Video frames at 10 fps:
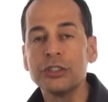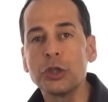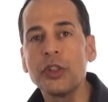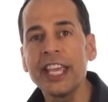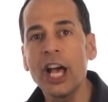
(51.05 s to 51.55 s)

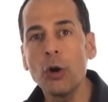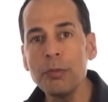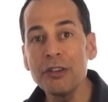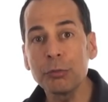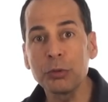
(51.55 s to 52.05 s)
So they
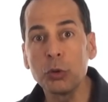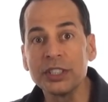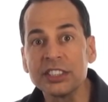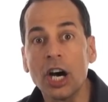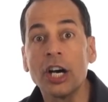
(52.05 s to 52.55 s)
help their
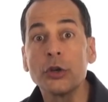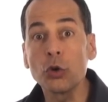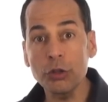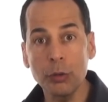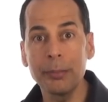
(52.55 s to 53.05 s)
employees
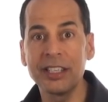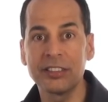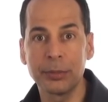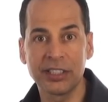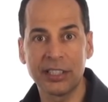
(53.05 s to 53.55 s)
unearth what
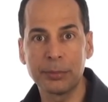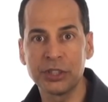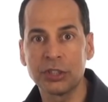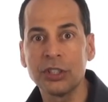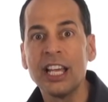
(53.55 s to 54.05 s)
makes them
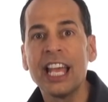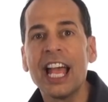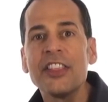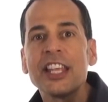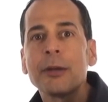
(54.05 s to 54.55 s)
exceptional
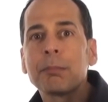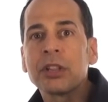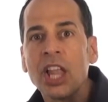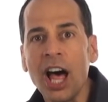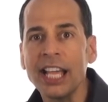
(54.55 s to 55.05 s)
and then
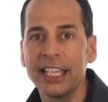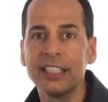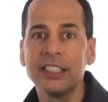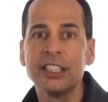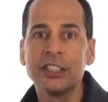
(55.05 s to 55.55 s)
apply
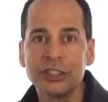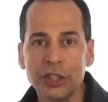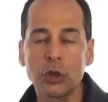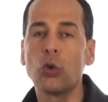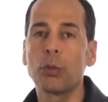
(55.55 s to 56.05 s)
it
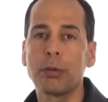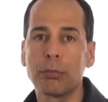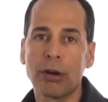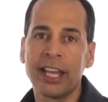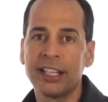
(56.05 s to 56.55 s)
to the
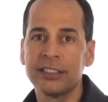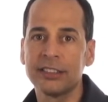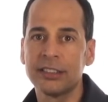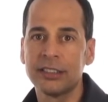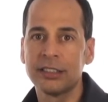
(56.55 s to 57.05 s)
corporate brand.